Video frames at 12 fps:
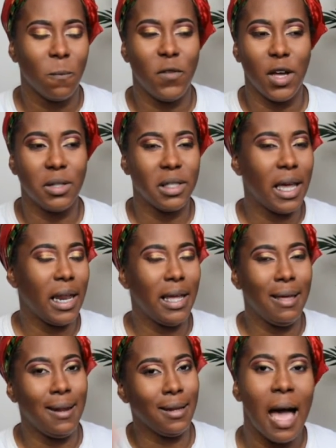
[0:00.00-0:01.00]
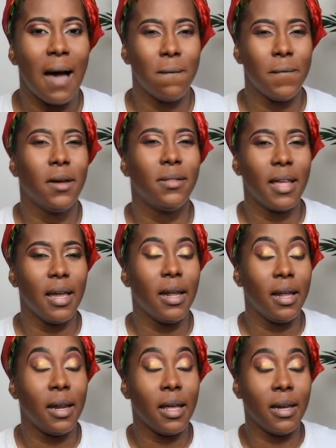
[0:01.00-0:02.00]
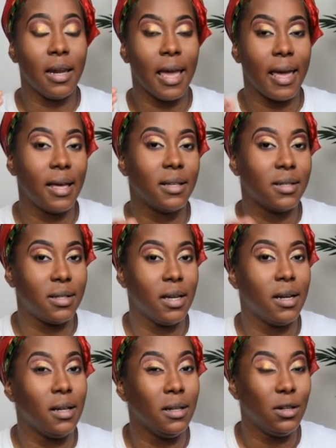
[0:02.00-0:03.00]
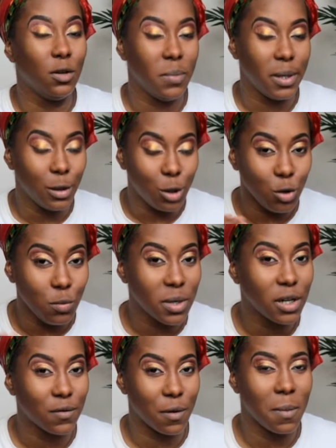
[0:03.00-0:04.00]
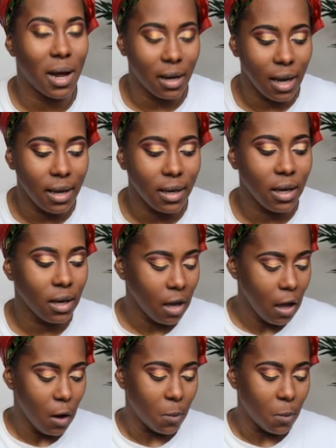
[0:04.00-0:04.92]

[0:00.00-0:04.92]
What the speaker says: felt that it enhanced it a little bit too much for my liking.